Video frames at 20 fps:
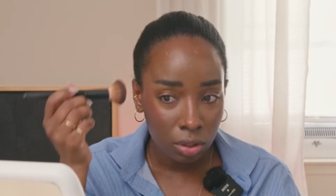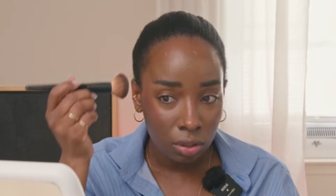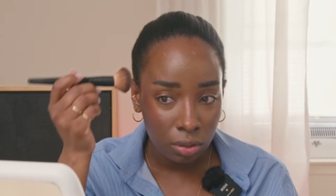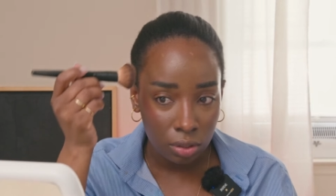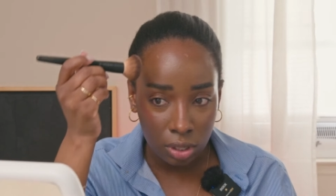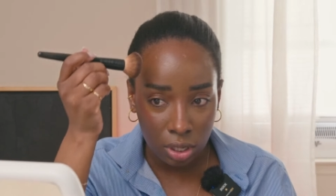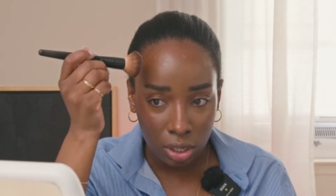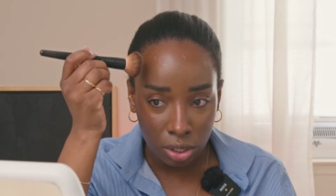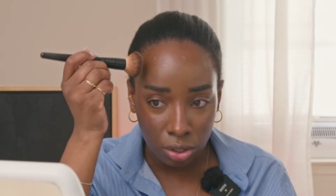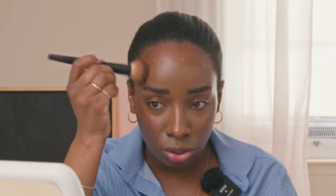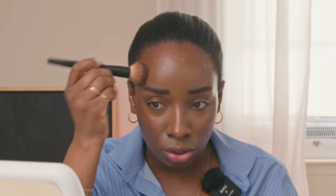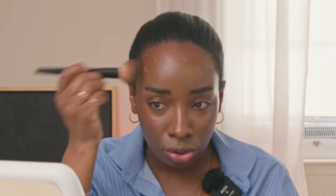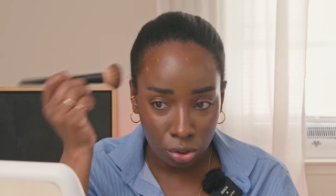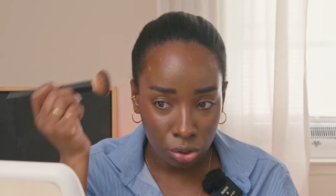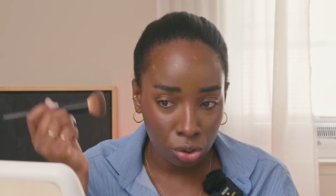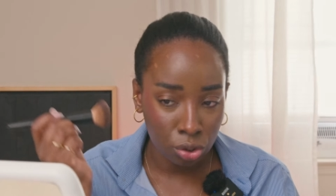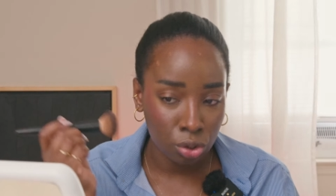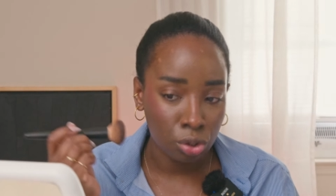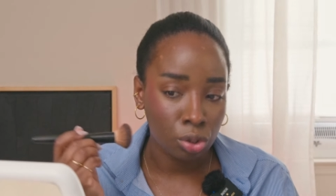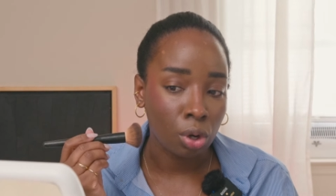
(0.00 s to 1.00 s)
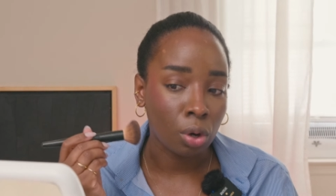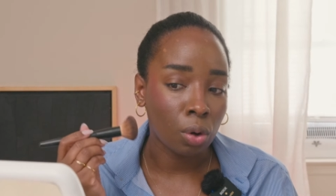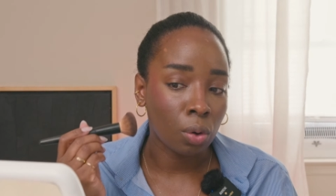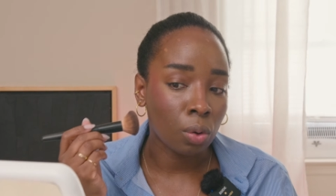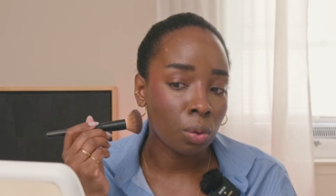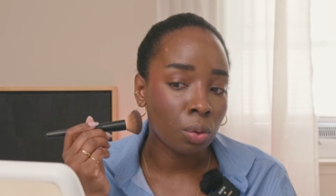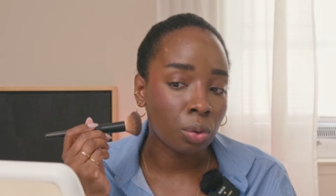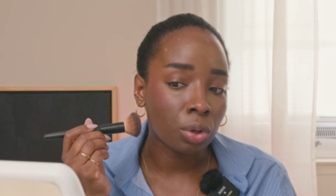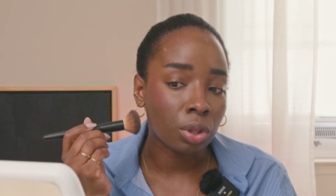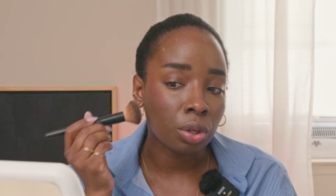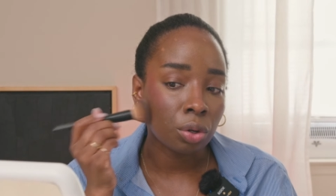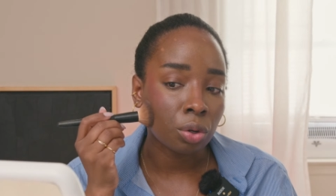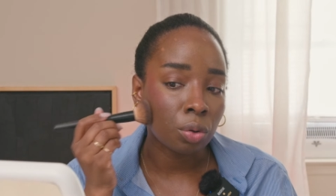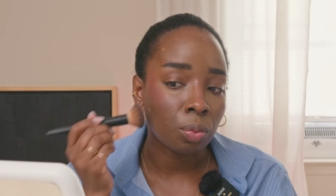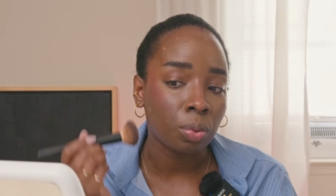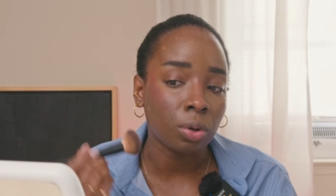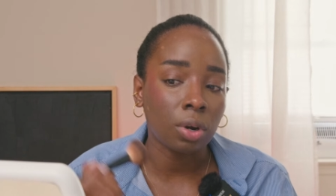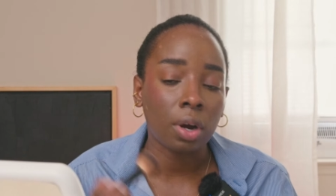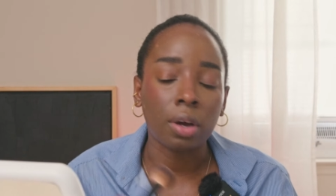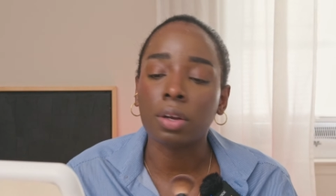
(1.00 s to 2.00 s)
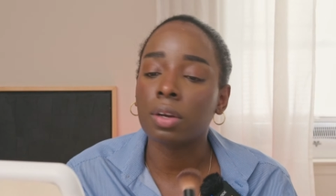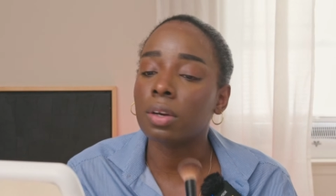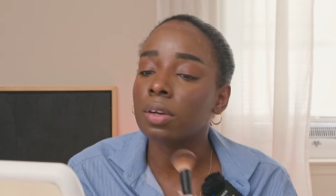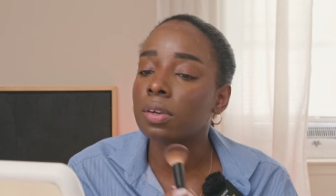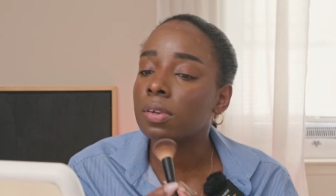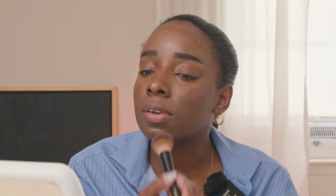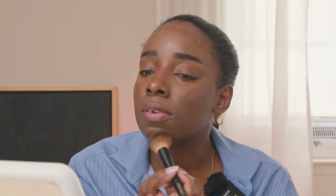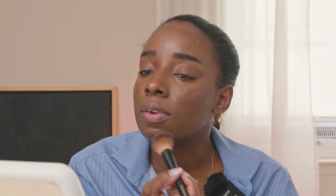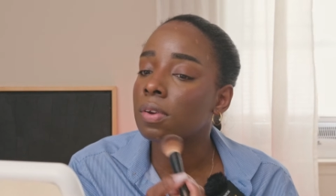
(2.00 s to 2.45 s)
need so little product.